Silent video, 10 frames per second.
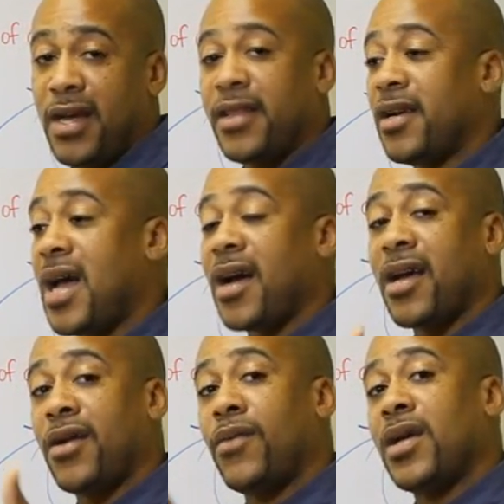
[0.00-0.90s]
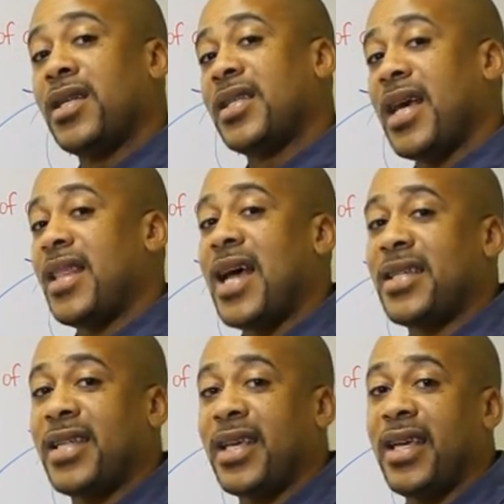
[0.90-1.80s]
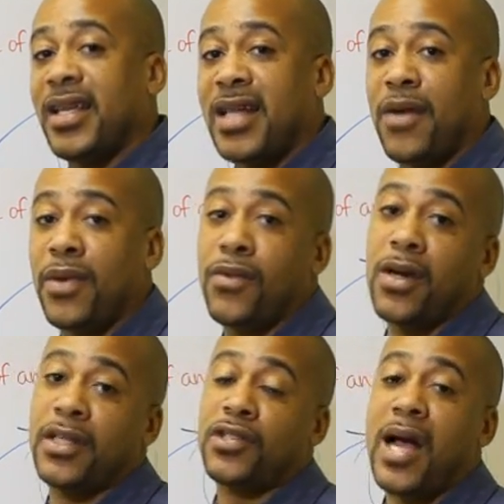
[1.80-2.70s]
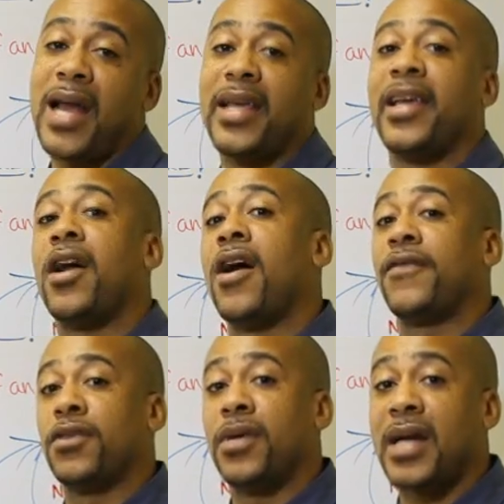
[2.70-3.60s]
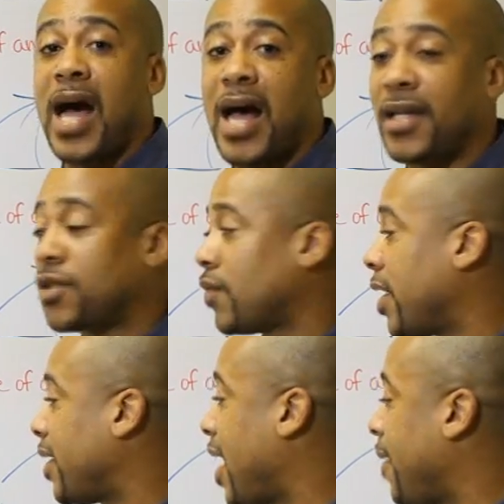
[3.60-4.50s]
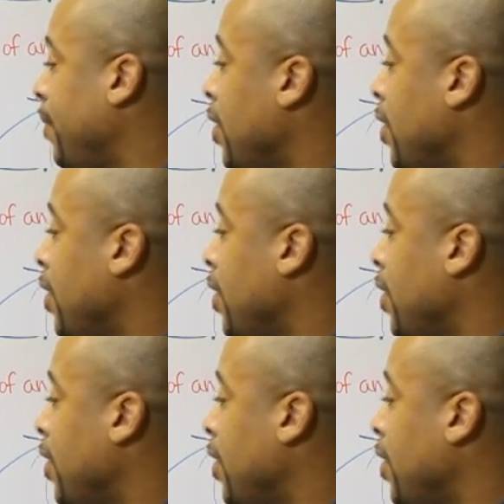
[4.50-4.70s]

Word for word: They're not going to want to say that's the kid that we want to try to get off to a college one day.